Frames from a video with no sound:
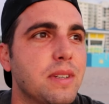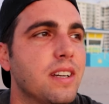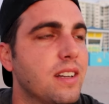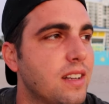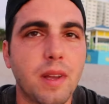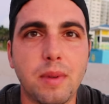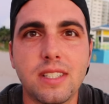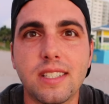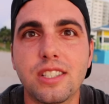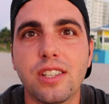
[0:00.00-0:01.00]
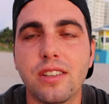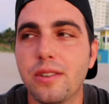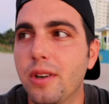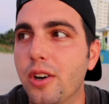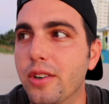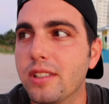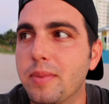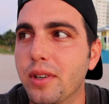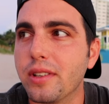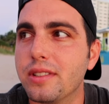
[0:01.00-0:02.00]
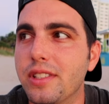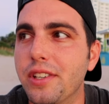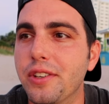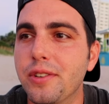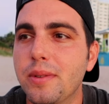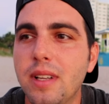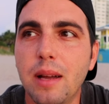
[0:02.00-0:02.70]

but I'm listening to Hocus Pocus 2.